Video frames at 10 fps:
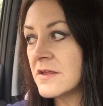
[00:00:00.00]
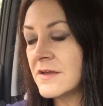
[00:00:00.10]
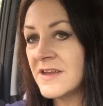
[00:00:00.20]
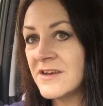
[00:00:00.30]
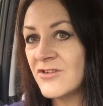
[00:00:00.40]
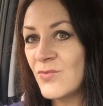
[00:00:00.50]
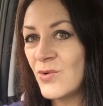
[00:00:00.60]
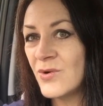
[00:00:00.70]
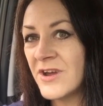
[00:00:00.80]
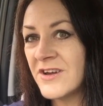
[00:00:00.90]
and
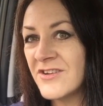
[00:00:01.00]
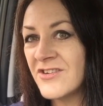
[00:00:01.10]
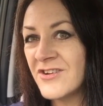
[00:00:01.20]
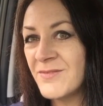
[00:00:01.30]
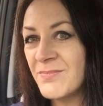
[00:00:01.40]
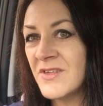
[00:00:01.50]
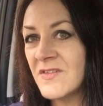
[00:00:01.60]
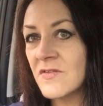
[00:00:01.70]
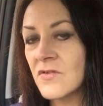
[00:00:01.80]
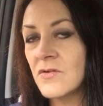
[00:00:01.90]
water don't
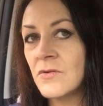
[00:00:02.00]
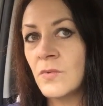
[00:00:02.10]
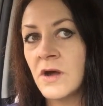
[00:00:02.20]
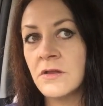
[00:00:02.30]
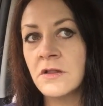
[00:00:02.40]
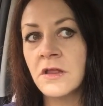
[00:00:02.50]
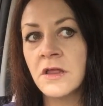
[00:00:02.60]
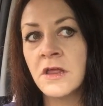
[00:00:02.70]
mix too well.